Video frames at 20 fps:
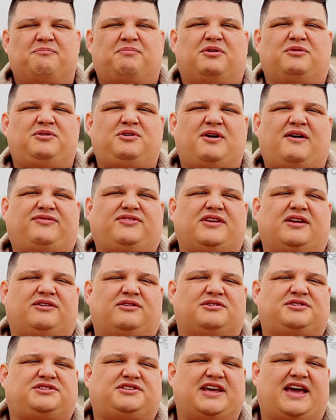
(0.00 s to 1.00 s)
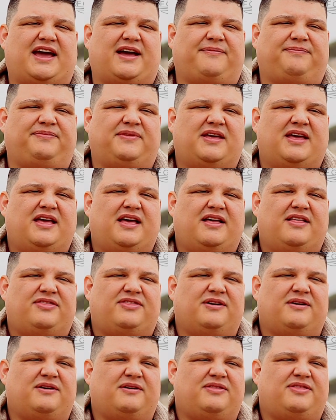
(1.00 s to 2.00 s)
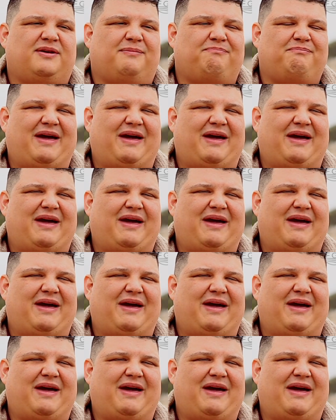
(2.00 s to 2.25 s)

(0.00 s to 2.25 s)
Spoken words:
But you have to understand, the